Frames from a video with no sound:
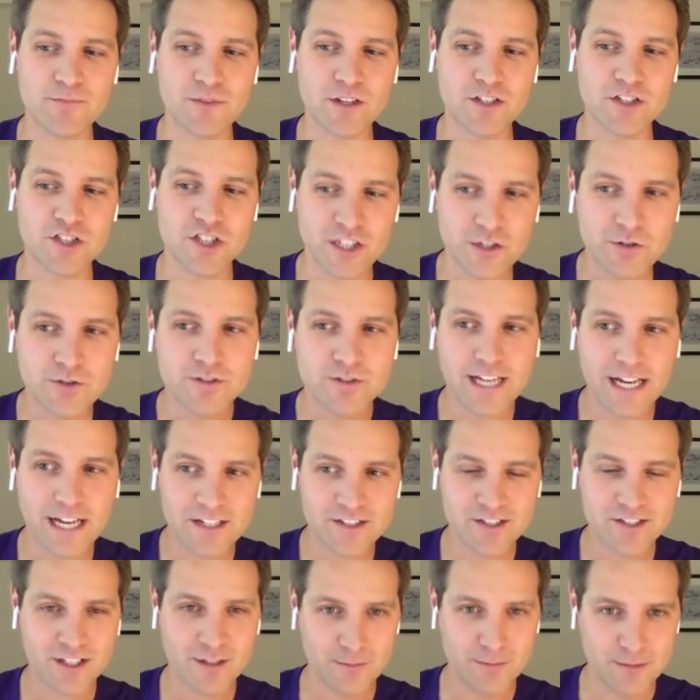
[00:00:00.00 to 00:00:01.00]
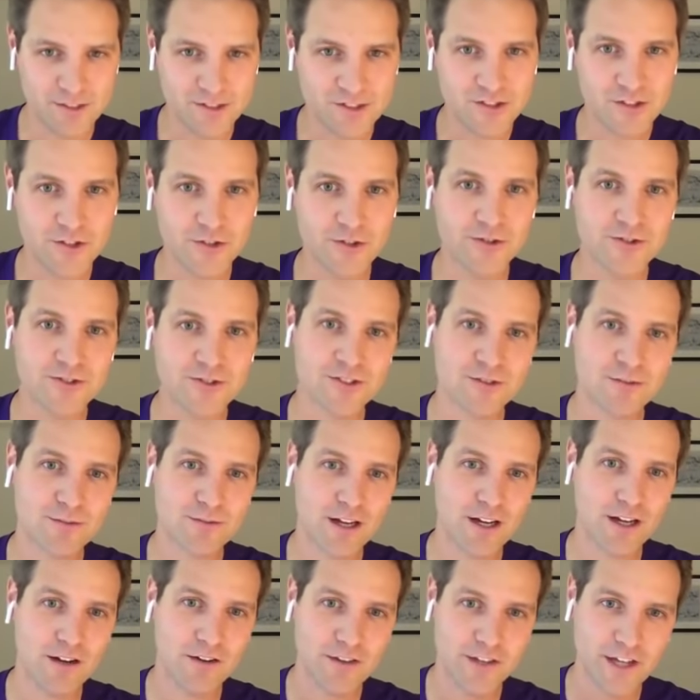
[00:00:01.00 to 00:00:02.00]
she was actually a
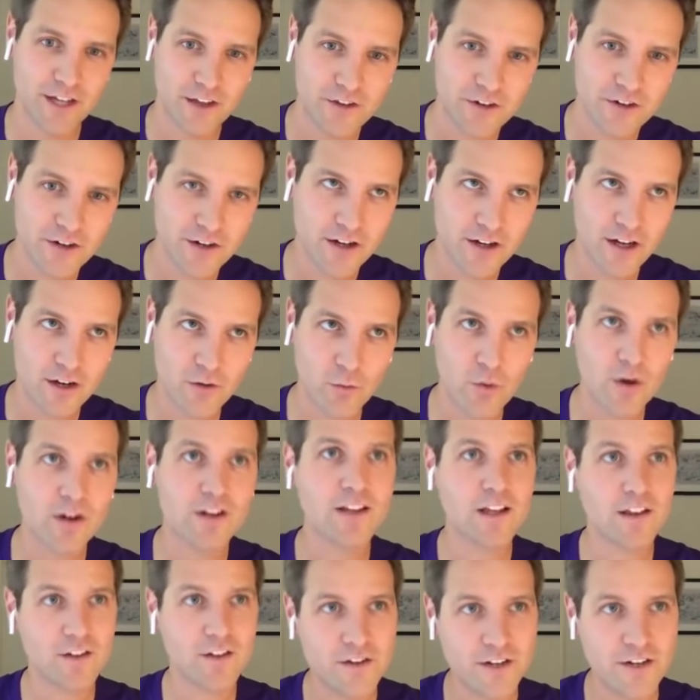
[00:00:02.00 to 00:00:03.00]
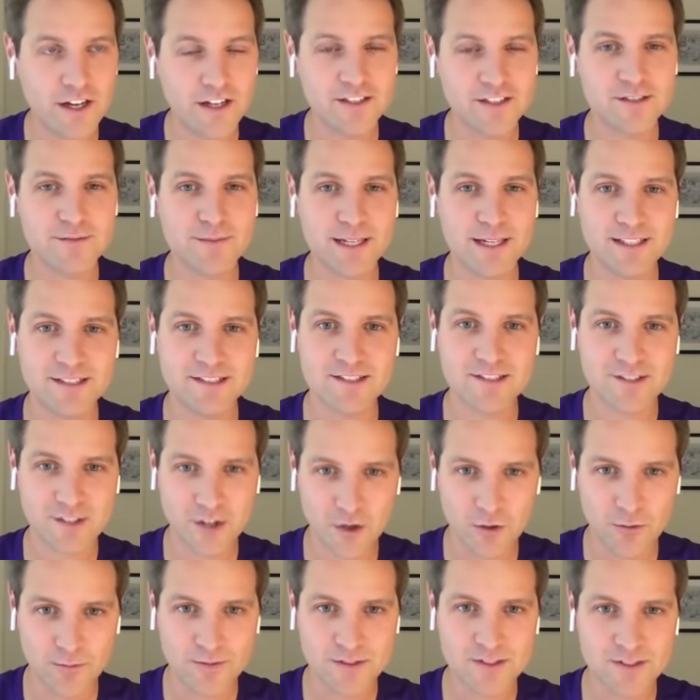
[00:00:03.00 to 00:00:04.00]
masseuse. The other, one of the other nuns made
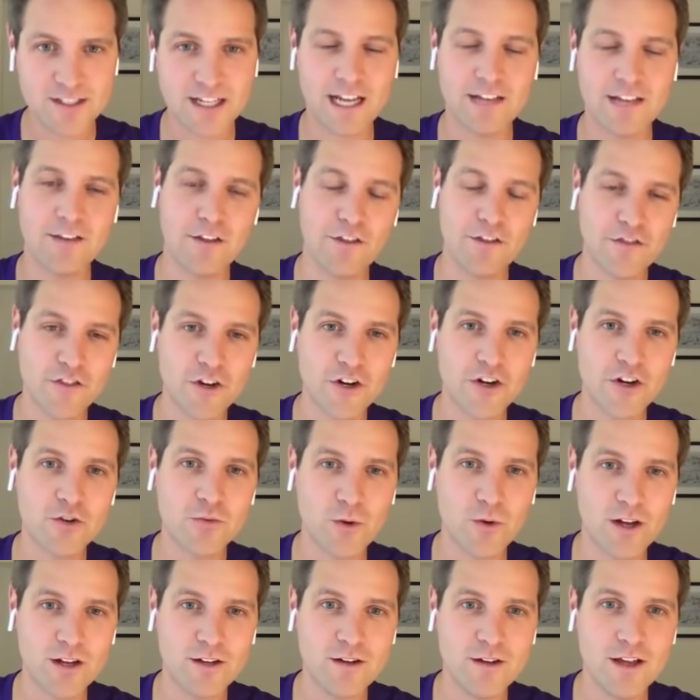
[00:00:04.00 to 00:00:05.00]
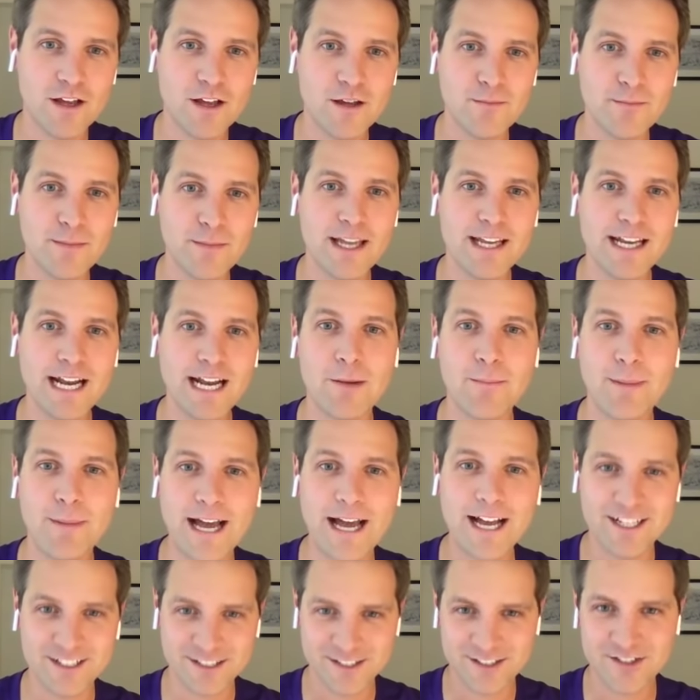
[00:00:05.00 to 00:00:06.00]
soaps, and the third one made
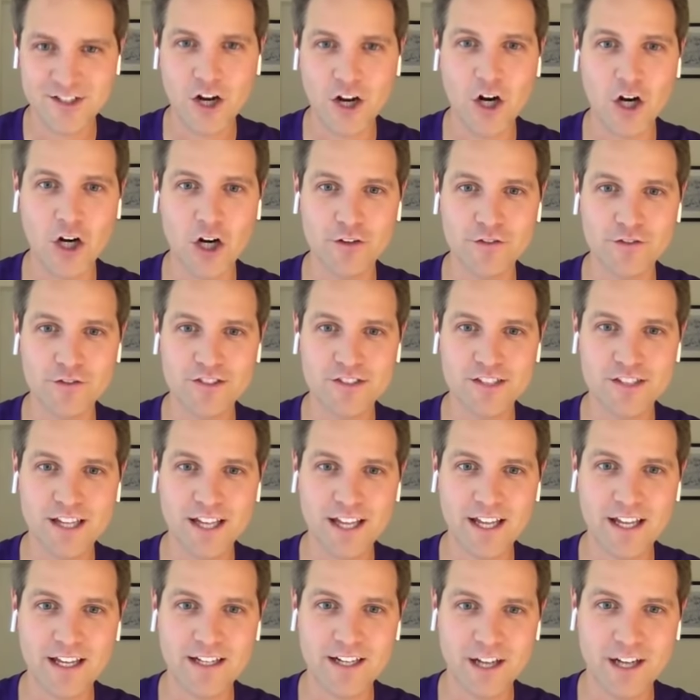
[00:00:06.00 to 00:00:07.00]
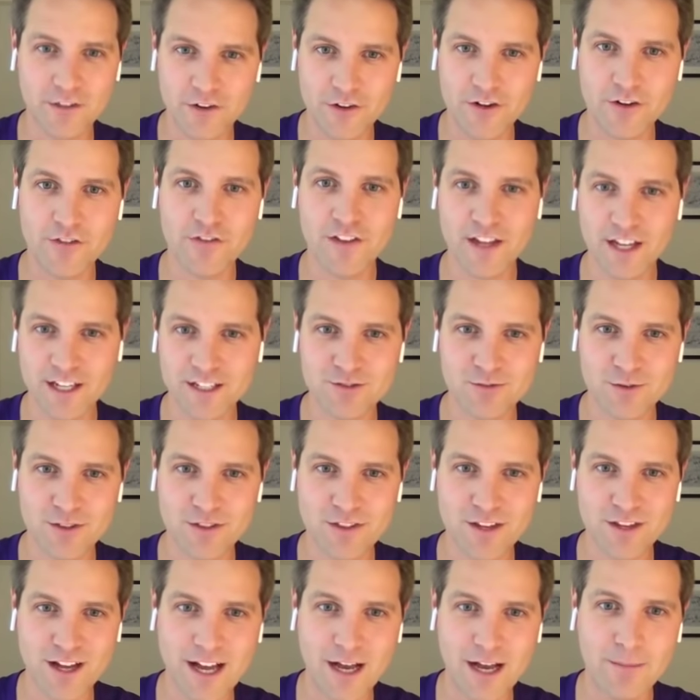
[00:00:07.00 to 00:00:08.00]
alpaca scarves and other things with
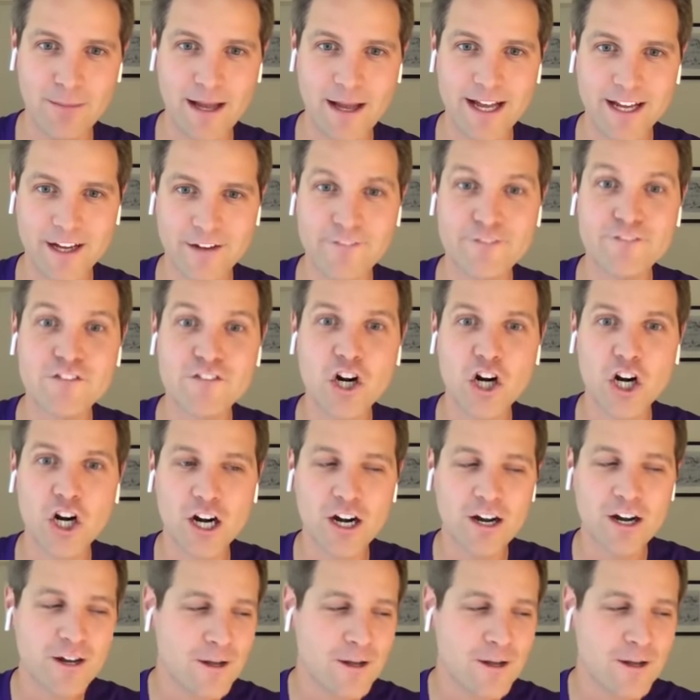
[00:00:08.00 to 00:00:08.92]
alpaca fur.